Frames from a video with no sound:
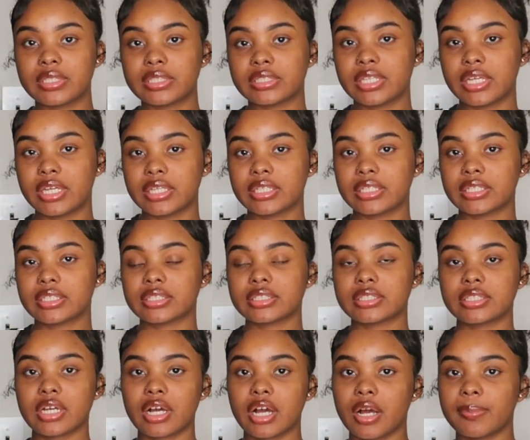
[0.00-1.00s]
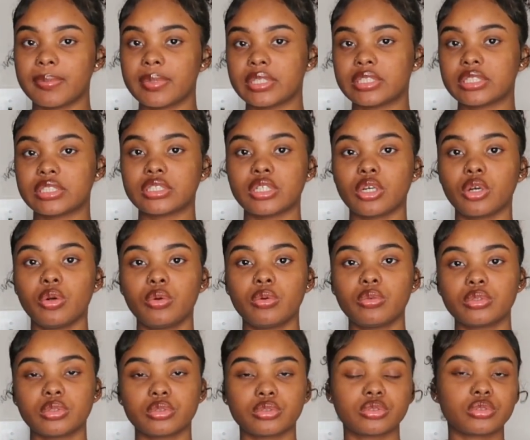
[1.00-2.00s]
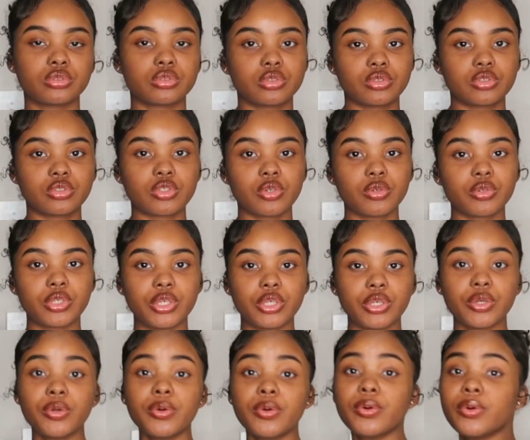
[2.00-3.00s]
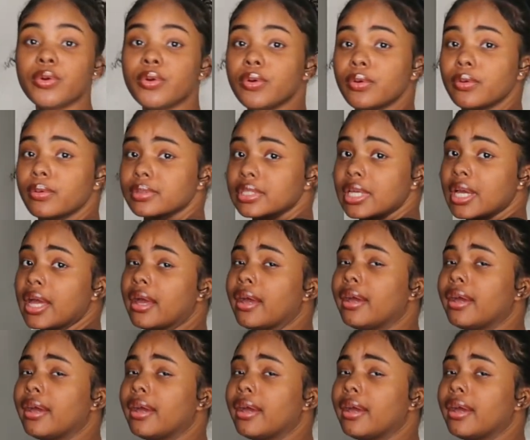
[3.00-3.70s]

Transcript: This tank top is so, so, so, so, so cute.